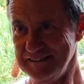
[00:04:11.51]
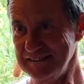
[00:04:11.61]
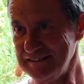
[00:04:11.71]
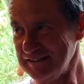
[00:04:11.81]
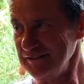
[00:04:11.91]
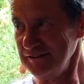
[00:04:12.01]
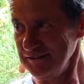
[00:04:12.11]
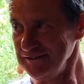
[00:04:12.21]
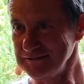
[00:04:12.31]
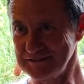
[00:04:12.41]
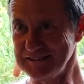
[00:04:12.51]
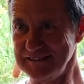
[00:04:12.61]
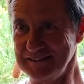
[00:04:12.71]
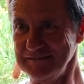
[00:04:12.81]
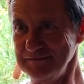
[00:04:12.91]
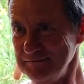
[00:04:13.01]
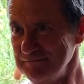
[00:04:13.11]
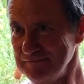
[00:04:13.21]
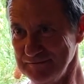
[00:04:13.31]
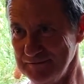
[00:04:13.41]
You think, oh, look, I've
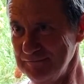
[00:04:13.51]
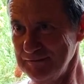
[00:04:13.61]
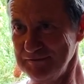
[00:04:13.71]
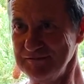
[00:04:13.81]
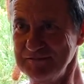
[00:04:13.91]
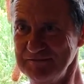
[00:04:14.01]
been